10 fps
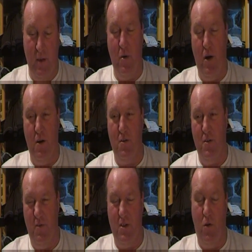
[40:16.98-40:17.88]

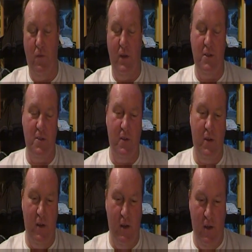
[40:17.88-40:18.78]
departed of its own
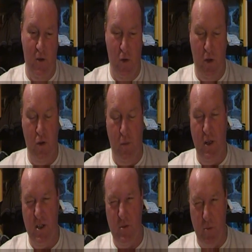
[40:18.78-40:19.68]
volition, or it could
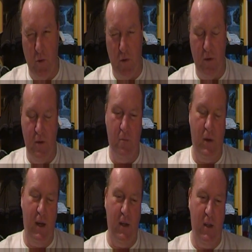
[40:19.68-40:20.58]
have been spooked
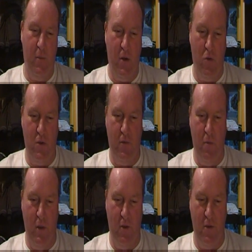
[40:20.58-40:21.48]
by the approach
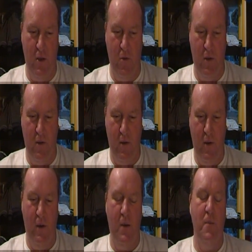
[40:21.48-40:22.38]
of a military unit.
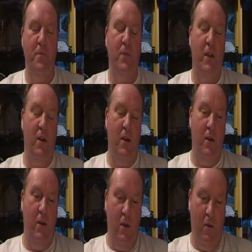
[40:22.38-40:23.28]

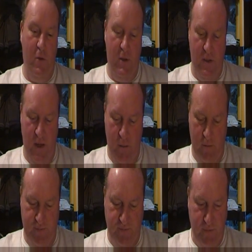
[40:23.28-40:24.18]
But
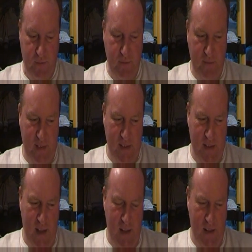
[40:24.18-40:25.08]

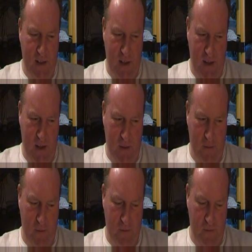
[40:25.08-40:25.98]
then
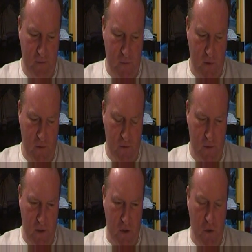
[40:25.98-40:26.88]

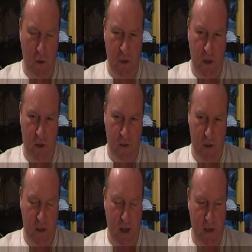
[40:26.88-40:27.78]
the story
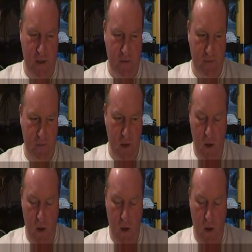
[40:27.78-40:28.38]
started to change.